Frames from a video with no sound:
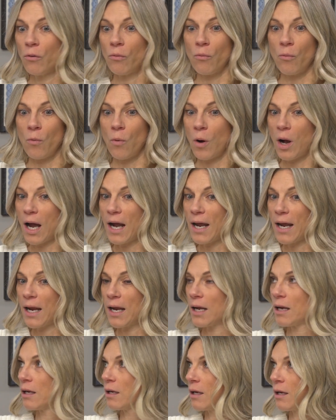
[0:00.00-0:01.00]

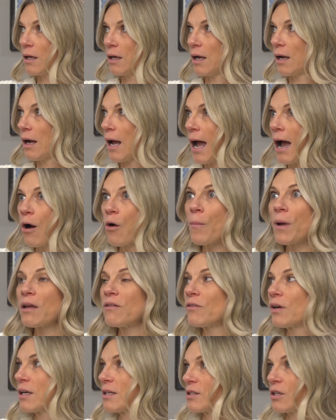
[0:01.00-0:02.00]
How am I
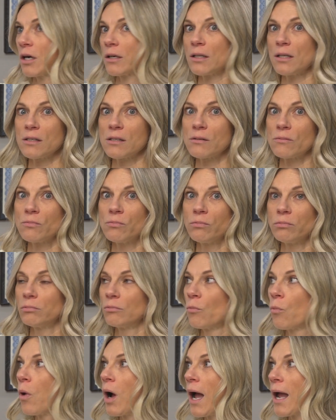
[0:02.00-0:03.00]
even going to start this?
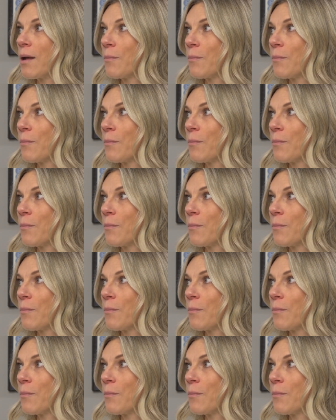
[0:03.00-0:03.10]
Why